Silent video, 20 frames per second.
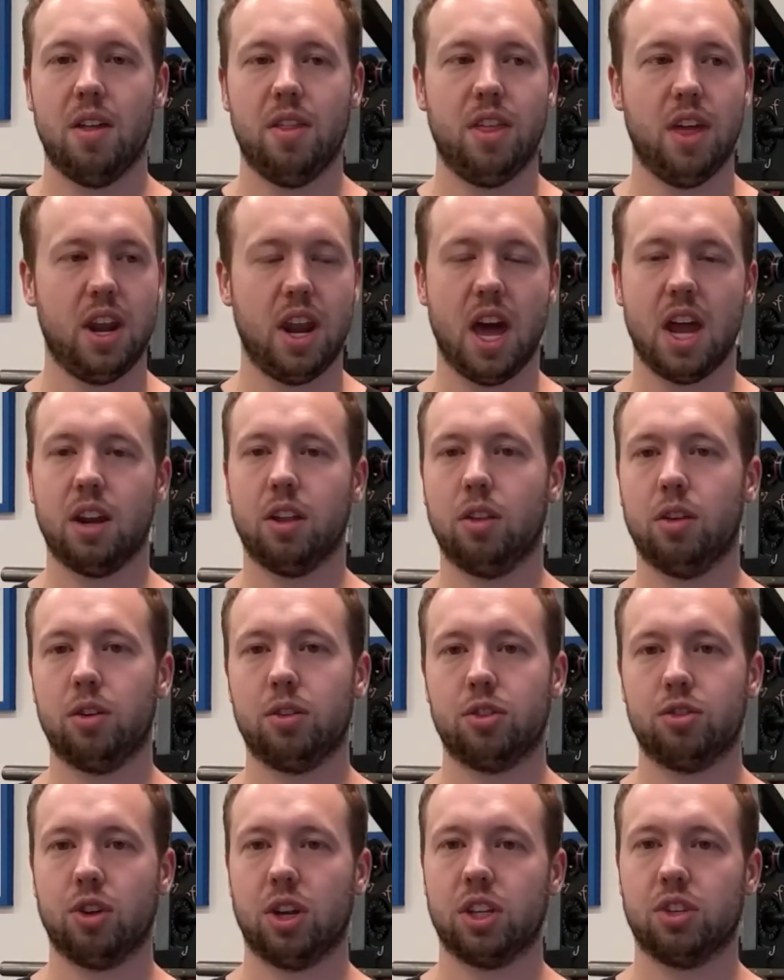Then add a
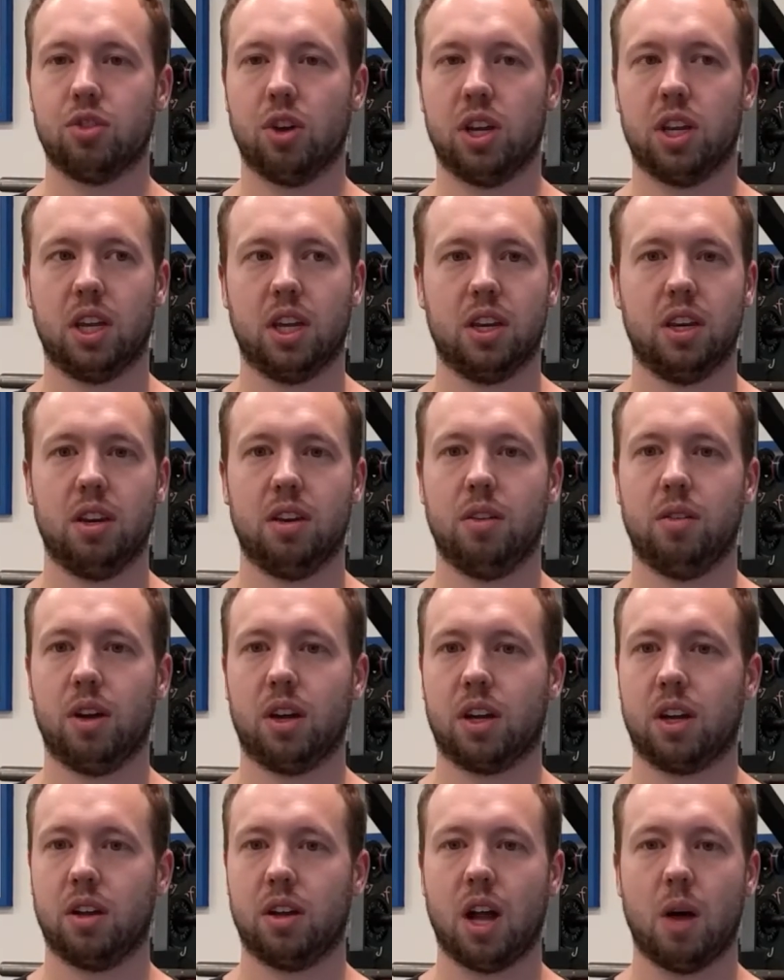little strength training in a
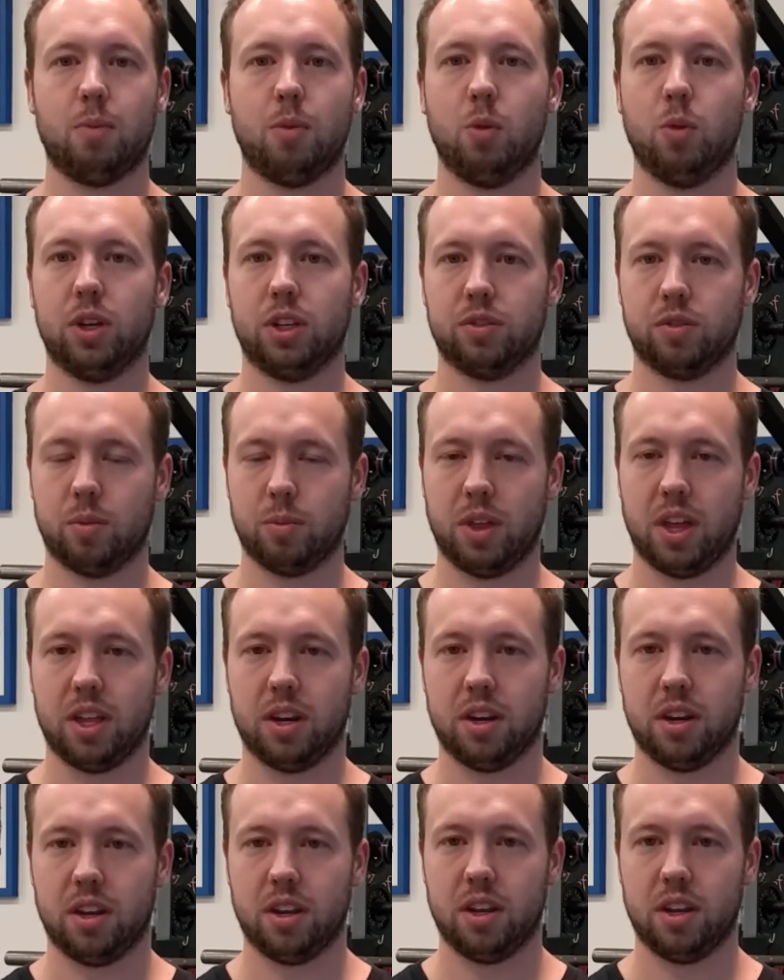couple weeks from then.